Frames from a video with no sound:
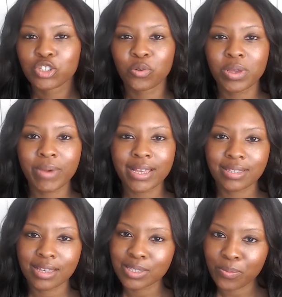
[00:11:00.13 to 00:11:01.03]
we might
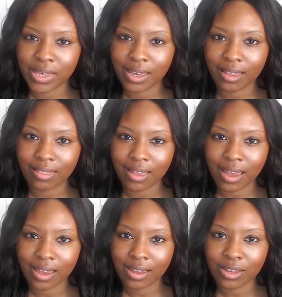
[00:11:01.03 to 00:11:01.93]
say something
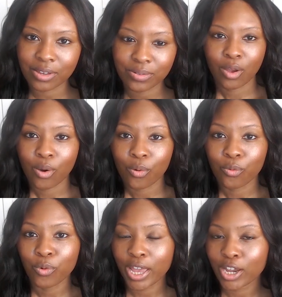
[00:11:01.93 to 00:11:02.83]
like,
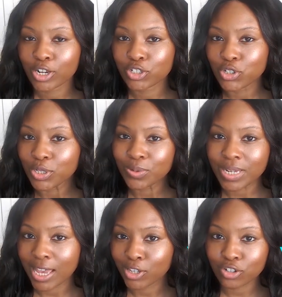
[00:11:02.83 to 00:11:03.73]
where do you
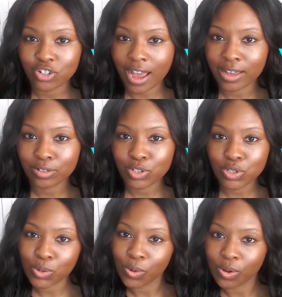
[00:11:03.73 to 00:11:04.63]
take your child to
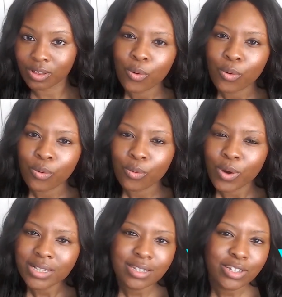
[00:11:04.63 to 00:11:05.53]
school?
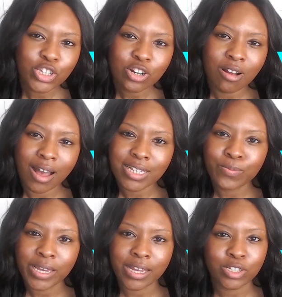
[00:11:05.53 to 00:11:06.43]
What does your
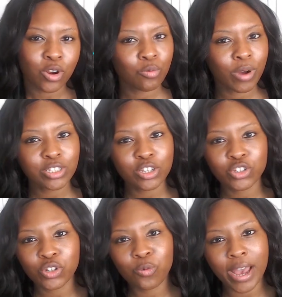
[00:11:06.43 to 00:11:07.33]
husband or what does
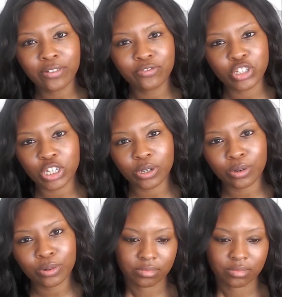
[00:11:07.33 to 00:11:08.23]
your wife do?
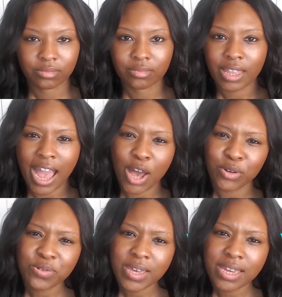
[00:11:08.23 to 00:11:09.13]
How
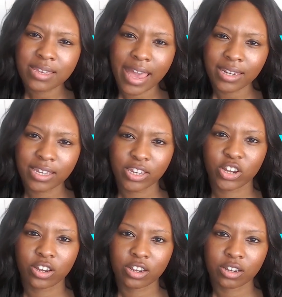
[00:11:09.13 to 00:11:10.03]
do they get
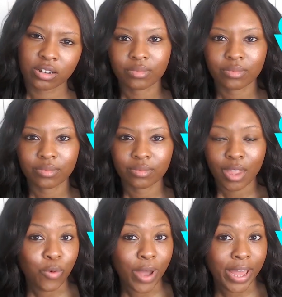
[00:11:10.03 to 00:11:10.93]
here?
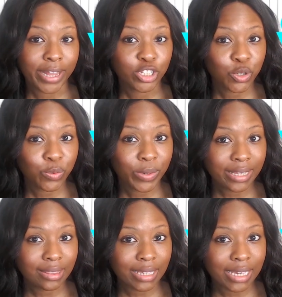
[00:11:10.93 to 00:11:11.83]
When do we leave?